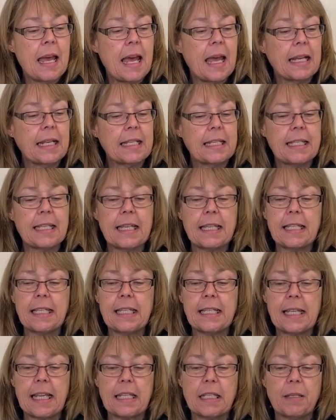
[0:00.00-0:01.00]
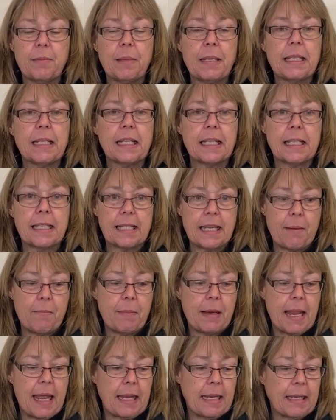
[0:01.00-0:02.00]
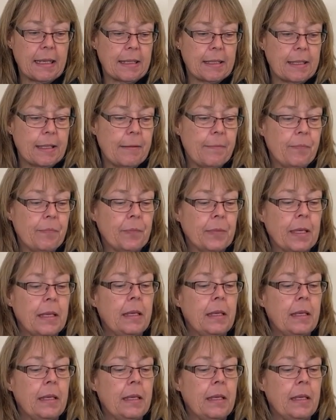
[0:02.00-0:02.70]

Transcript: and a 60 centimetre stem length.